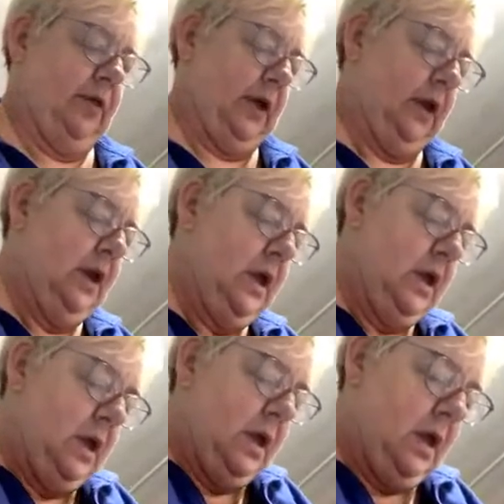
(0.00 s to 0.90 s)
thing.
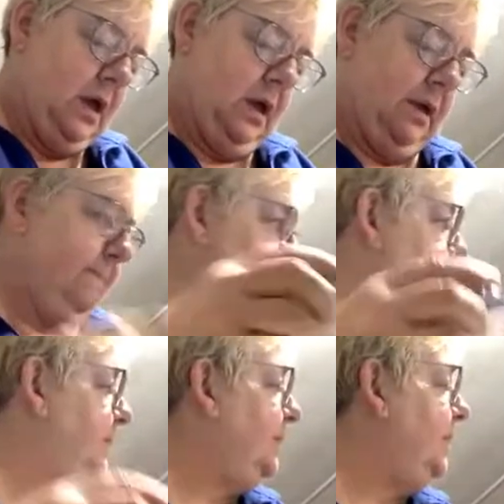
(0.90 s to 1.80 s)
Um,
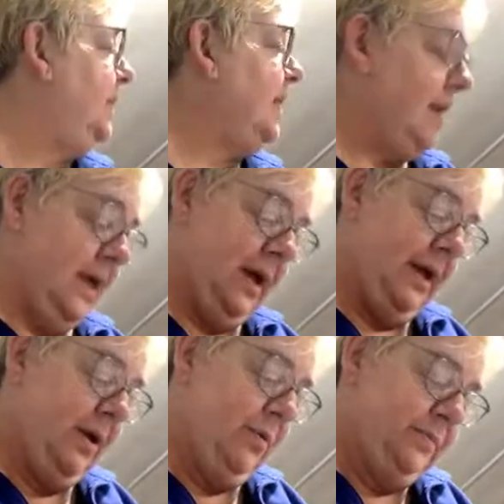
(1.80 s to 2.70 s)

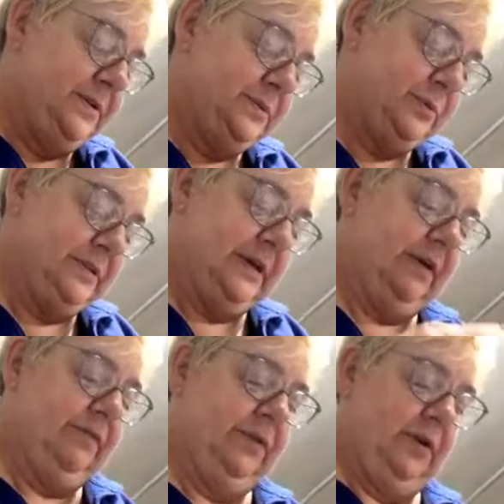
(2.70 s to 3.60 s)
I hope this worked
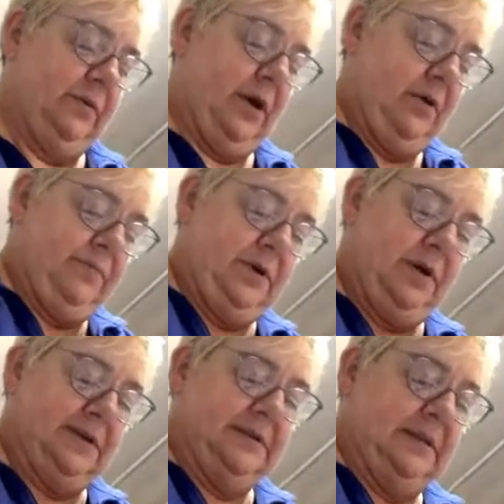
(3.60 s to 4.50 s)
out for you. I hope you
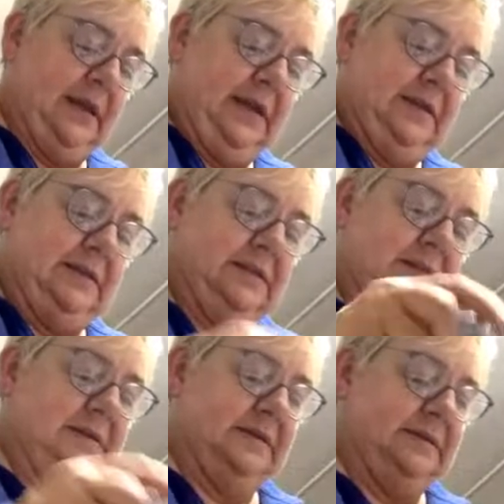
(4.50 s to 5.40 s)
guys like
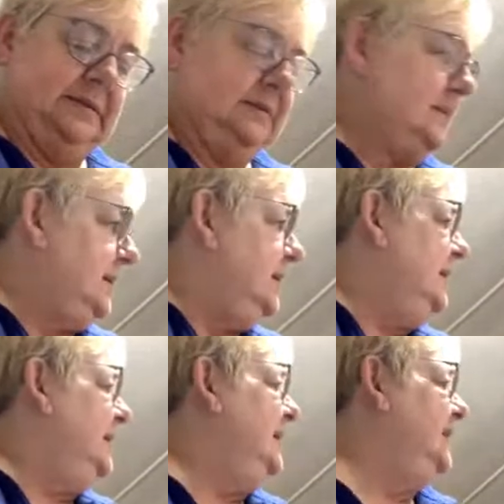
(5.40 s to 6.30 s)
this,
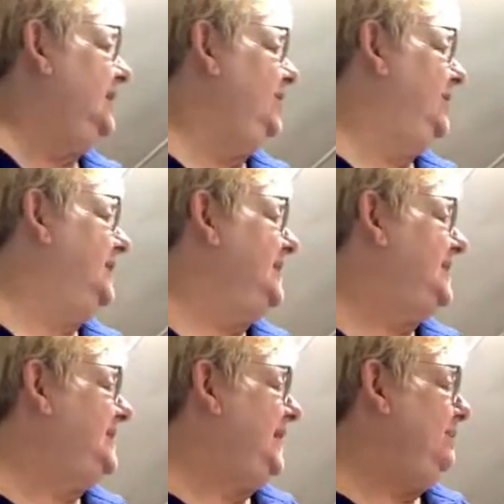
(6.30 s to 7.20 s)
that you can
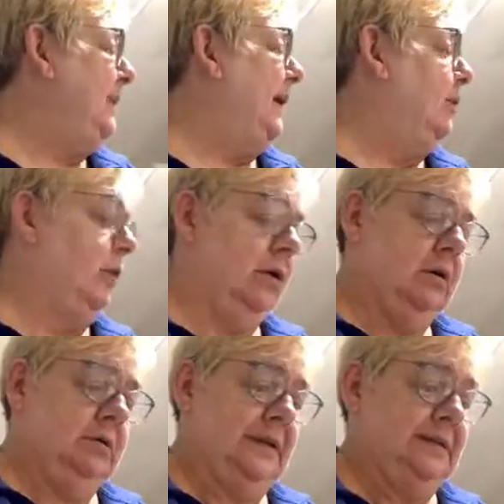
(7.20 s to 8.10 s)
see better.
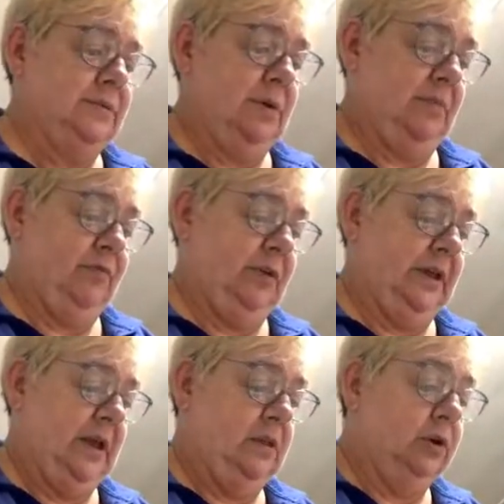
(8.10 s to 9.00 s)
That's what I'm
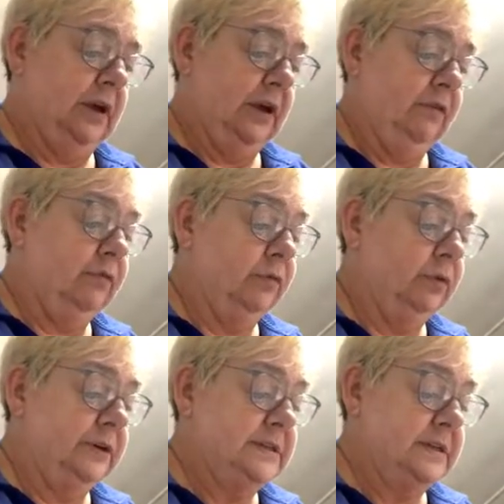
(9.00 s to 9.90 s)
really looking
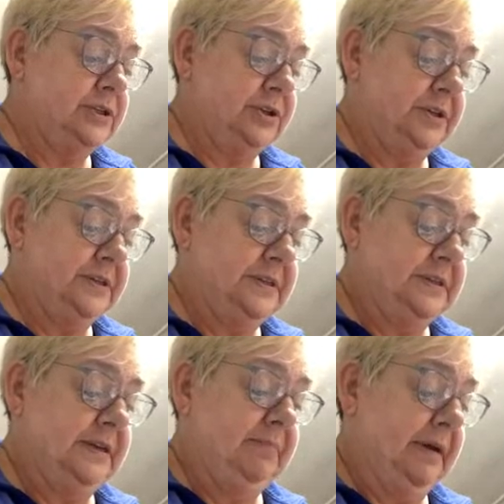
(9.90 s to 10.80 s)
for, is that you can
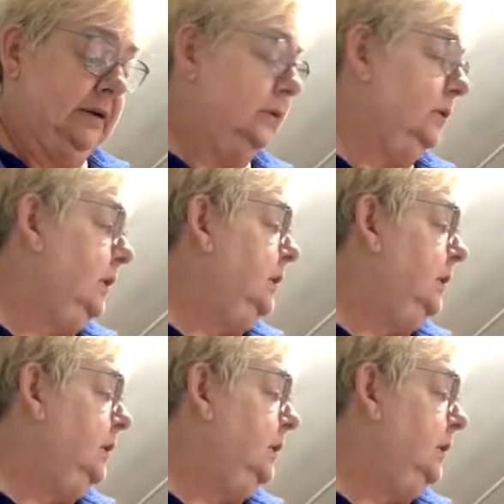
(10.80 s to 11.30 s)
see better